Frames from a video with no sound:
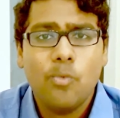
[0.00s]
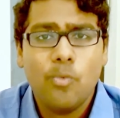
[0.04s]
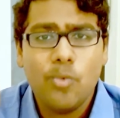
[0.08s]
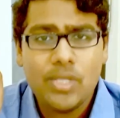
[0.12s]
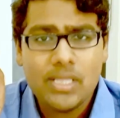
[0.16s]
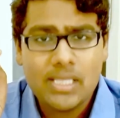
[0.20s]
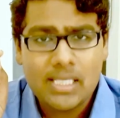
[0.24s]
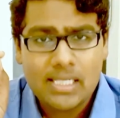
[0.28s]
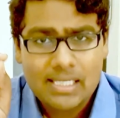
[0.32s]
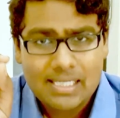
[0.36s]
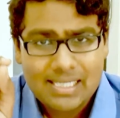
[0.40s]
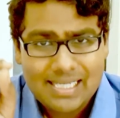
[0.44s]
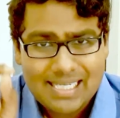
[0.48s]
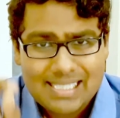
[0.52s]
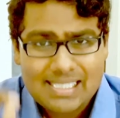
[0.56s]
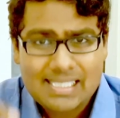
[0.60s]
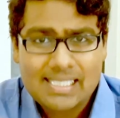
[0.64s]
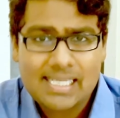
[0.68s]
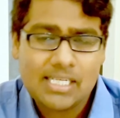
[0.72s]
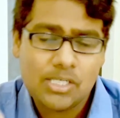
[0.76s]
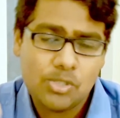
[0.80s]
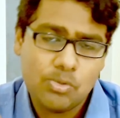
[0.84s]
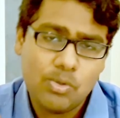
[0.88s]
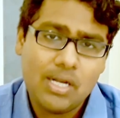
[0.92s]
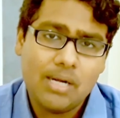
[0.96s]
within less
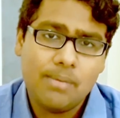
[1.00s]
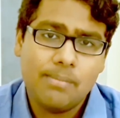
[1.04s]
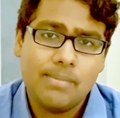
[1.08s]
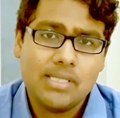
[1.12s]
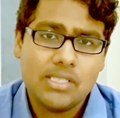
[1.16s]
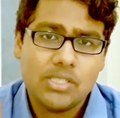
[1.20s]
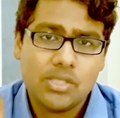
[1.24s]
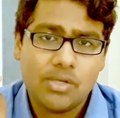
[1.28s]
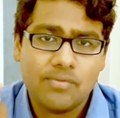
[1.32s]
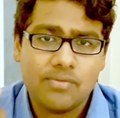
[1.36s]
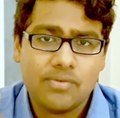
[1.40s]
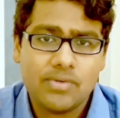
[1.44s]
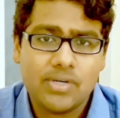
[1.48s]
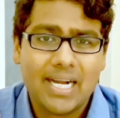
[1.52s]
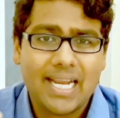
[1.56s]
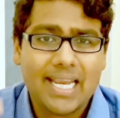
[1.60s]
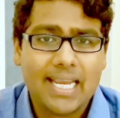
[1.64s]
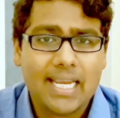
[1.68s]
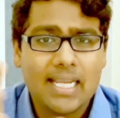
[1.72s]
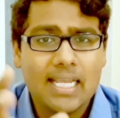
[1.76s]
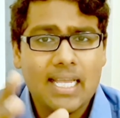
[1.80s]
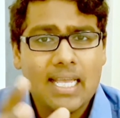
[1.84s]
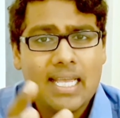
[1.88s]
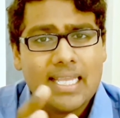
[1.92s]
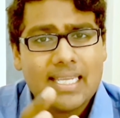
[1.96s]
than 12 months of
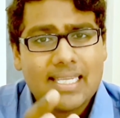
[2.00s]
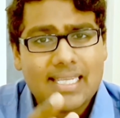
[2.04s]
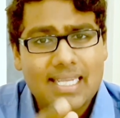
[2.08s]
trying